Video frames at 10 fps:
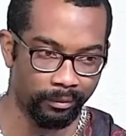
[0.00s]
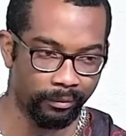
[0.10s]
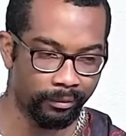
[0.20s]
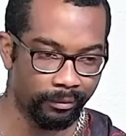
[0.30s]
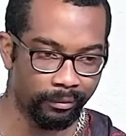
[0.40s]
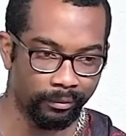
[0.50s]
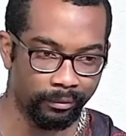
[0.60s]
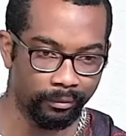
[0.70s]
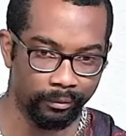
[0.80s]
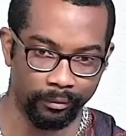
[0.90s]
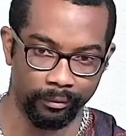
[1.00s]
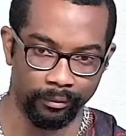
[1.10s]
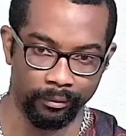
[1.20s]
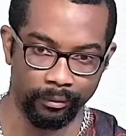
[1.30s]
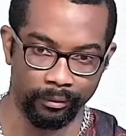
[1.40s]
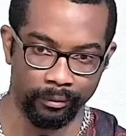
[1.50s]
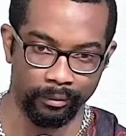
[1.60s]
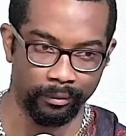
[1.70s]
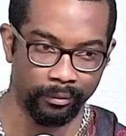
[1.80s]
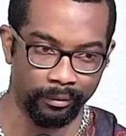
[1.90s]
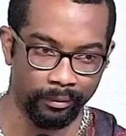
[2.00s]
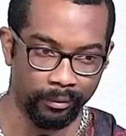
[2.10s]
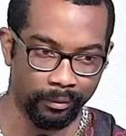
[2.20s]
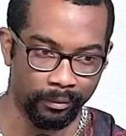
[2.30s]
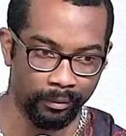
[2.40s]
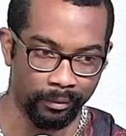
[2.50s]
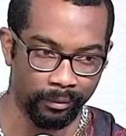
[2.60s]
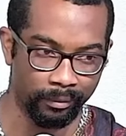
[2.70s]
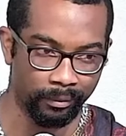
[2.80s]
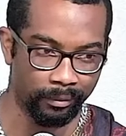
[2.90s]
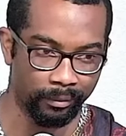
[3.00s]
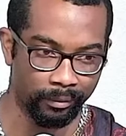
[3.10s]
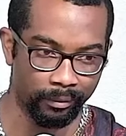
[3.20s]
Nobody speaks.